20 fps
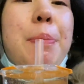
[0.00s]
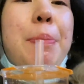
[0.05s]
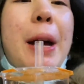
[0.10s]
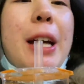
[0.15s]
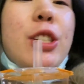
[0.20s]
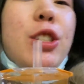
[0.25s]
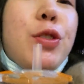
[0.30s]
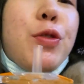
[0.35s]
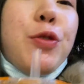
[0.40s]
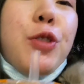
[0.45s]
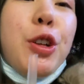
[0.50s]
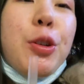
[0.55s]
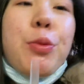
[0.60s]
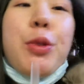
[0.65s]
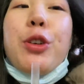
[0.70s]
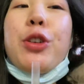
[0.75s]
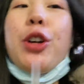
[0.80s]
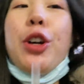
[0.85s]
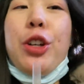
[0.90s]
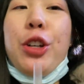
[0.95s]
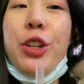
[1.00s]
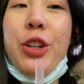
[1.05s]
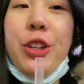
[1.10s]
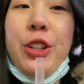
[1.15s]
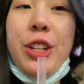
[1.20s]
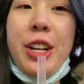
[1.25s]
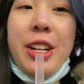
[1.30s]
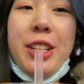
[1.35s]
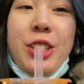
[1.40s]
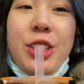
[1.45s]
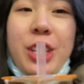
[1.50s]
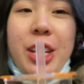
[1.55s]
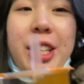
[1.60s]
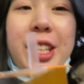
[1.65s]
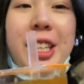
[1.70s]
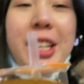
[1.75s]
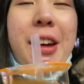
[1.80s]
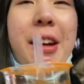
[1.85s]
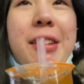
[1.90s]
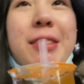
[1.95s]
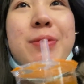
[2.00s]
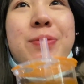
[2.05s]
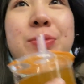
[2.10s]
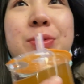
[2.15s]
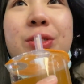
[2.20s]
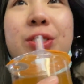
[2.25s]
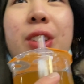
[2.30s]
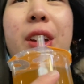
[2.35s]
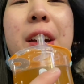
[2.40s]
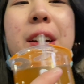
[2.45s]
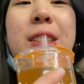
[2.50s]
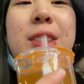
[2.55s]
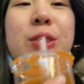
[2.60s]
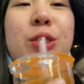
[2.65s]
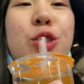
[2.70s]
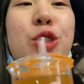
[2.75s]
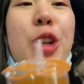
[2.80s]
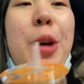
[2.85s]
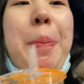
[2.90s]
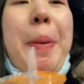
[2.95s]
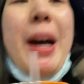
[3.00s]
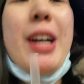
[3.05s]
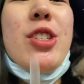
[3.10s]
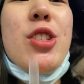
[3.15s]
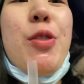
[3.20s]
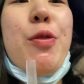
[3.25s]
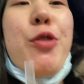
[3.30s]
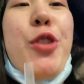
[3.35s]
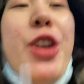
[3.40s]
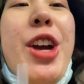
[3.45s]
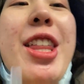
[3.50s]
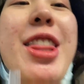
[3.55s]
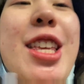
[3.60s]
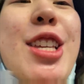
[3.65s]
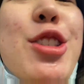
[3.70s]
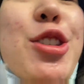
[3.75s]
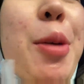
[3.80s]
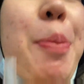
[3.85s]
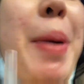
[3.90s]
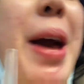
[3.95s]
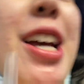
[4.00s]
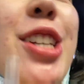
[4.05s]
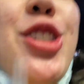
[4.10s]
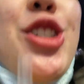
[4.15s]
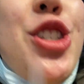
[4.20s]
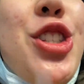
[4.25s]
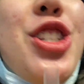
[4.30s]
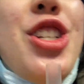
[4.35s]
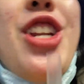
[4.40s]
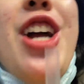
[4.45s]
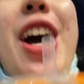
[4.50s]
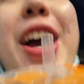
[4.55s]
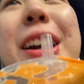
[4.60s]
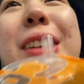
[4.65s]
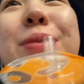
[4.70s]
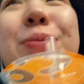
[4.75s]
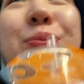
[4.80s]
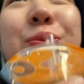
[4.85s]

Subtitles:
Passion fruit with coconut jelly. No passion fruit, and there's no passion tonight.